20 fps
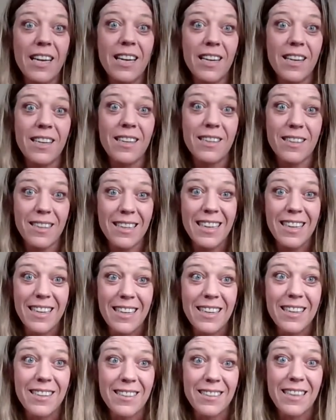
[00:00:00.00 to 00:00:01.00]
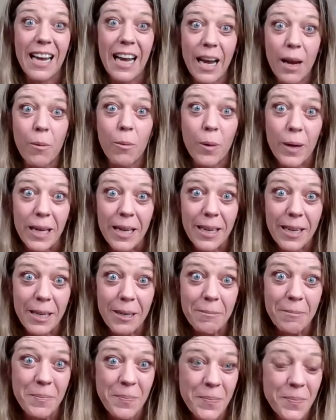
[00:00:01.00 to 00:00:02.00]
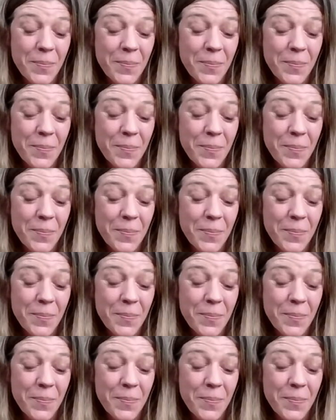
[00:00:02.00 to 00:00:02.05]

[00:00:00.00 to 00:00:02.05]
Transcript: It is a week.